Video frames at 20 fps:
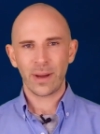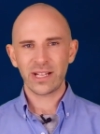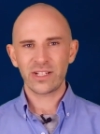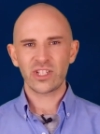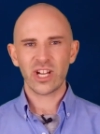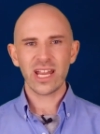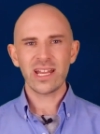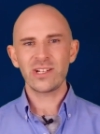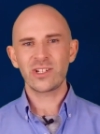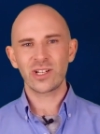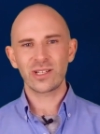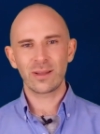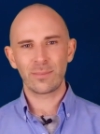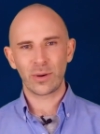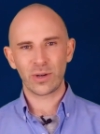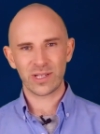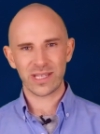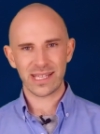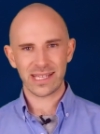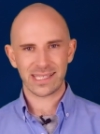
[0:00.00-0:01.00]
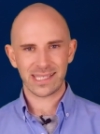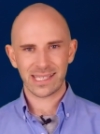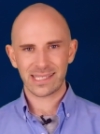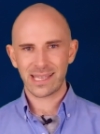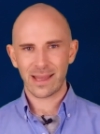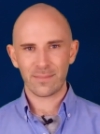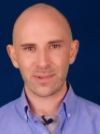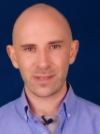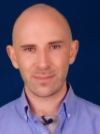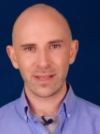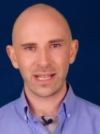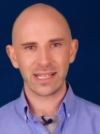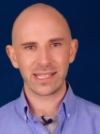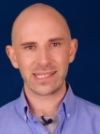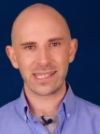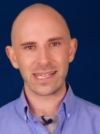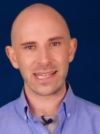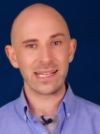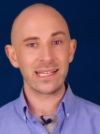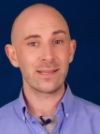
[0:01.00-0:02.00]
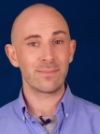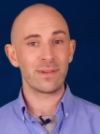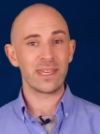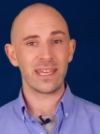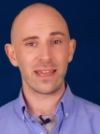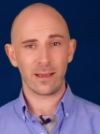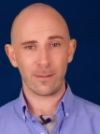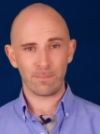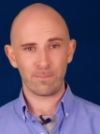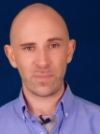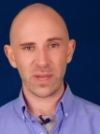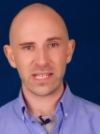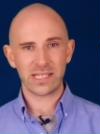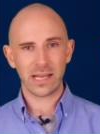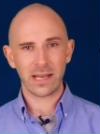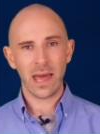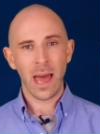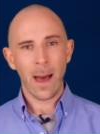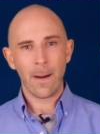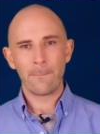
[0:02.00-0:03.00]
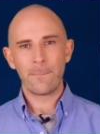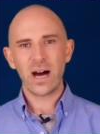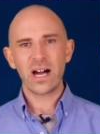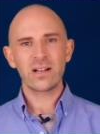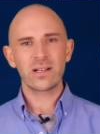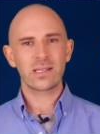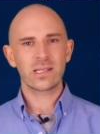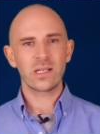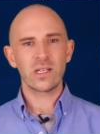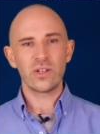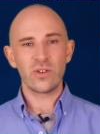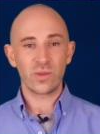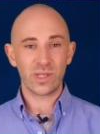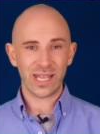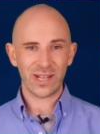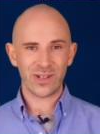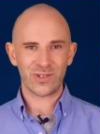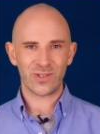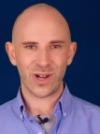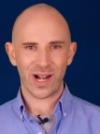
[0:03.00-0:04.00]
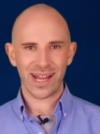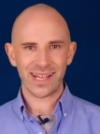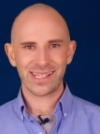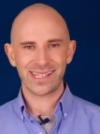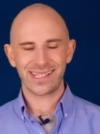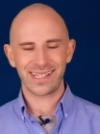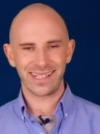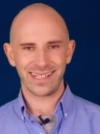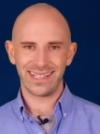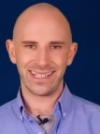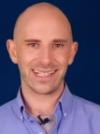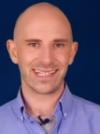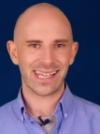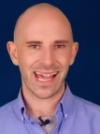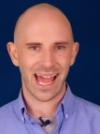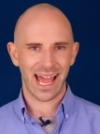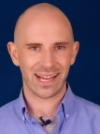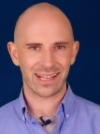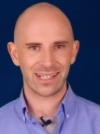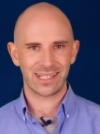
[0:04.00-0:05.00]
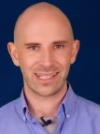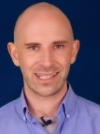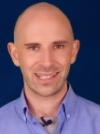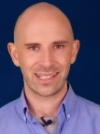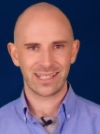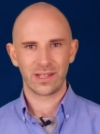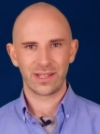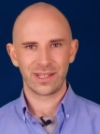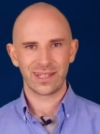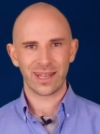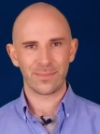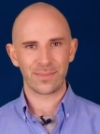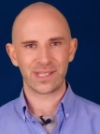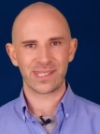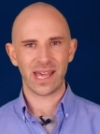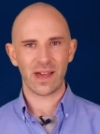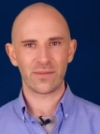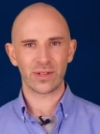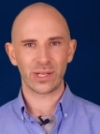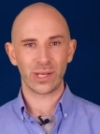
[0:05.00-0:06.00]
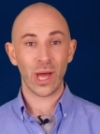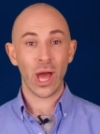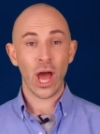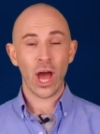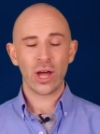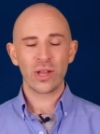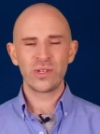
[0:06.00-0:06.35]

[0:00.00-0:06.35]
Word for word: By changing the body's susceptibility to being bitten, bugs lose interest in the attack. Number 7.